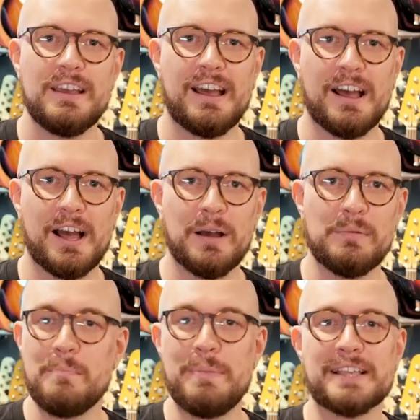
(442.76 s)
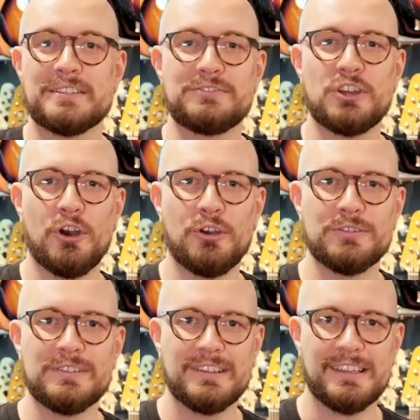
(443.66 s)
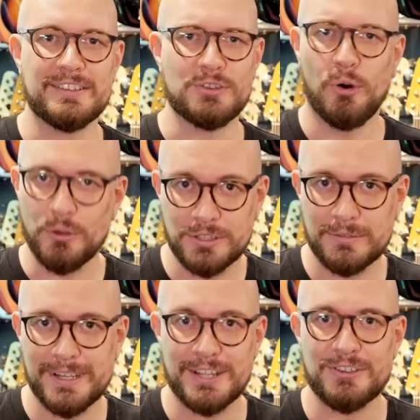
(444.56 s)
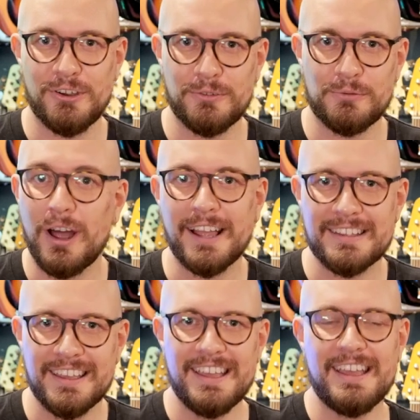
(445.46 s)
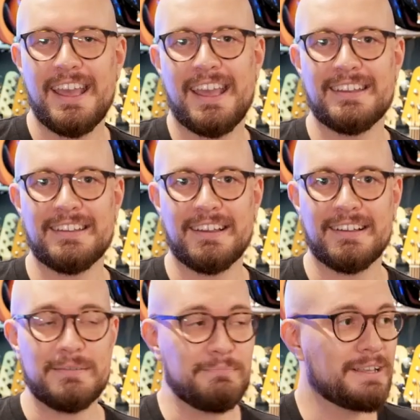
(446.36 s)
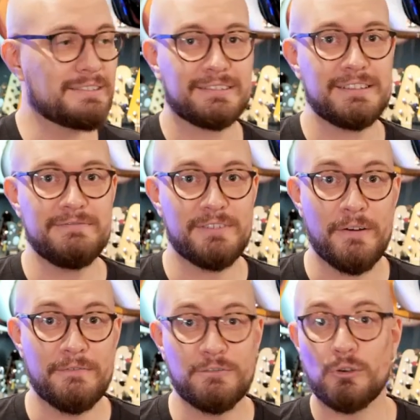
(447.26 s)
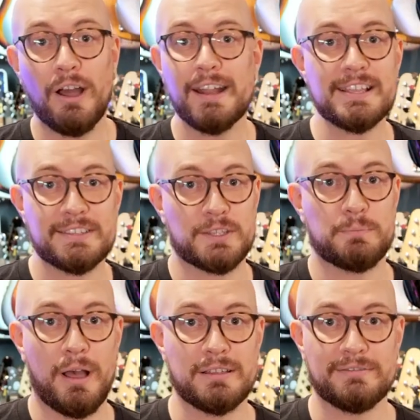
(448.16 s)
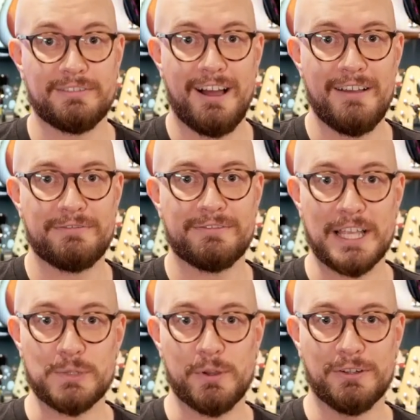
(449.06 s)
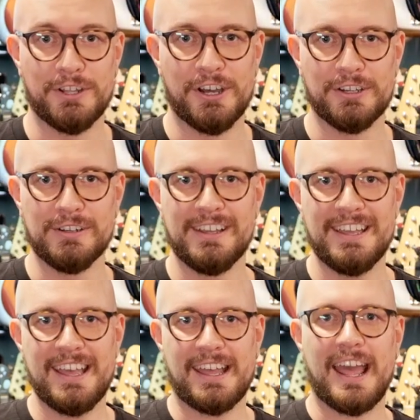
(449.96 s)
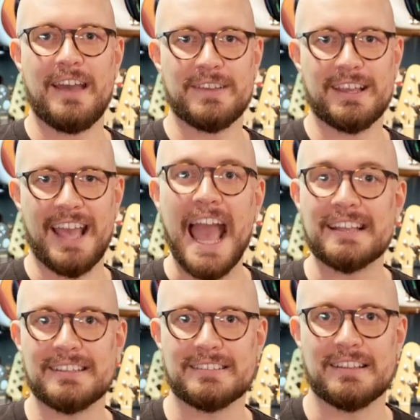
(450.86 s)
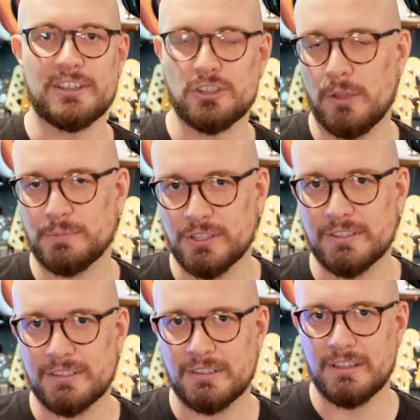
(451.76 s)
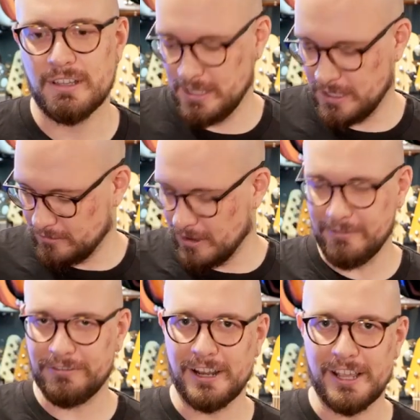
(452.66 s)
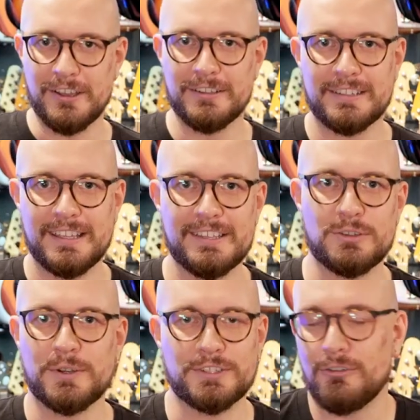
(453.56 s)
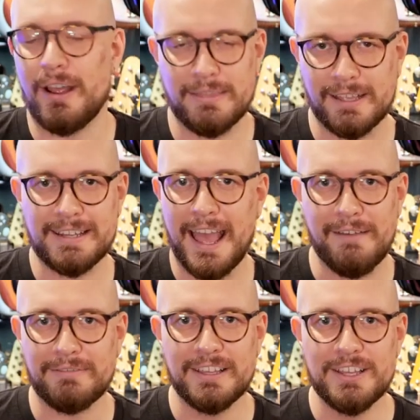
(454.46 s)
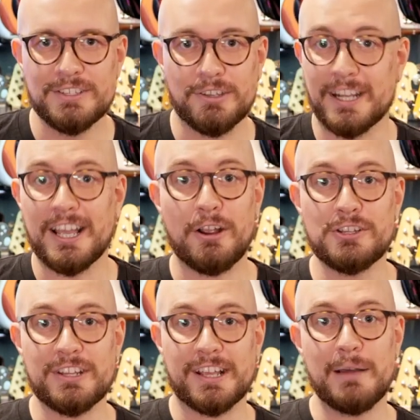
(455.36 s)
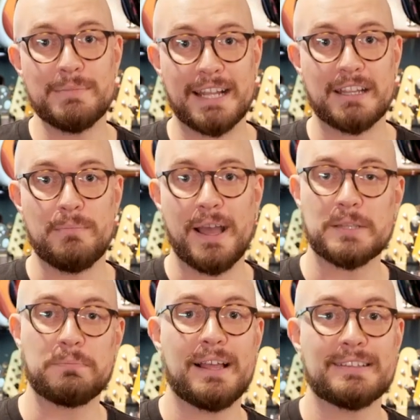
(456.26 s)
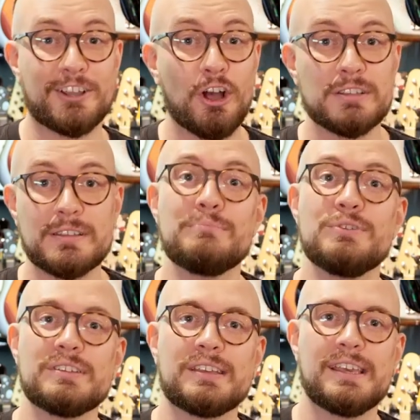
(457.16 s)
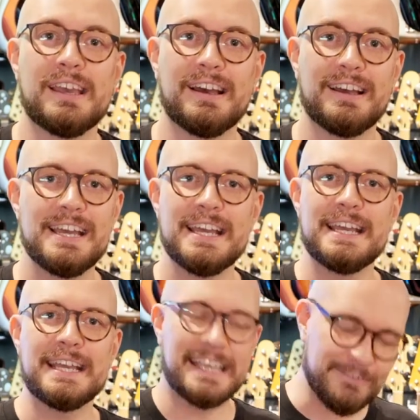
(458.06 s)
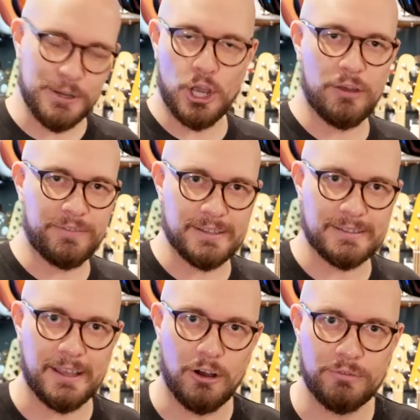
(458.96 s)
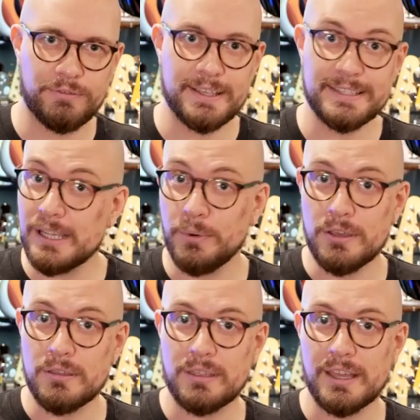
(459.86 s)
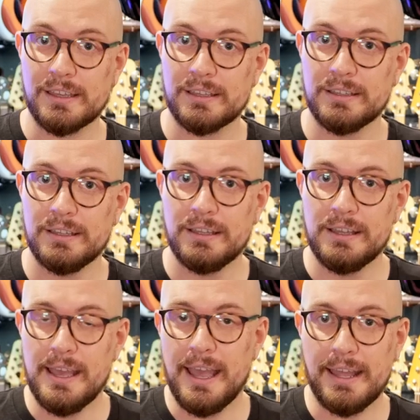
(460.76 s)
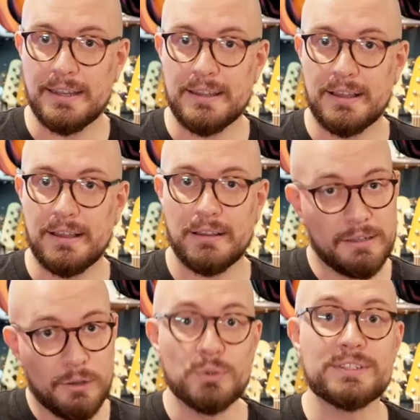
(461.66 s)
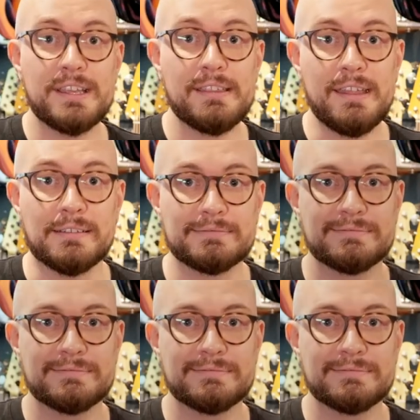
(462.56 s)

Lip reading: Passive tone is awesome in its own right, and basically variety is the spice of life, as we all know, and having access to these options right in front of you is always a great thing to have. So I'd encourage you to come down to the bass place at Concept Music here, give them a go for yourself, see what you think, and we'll see you then.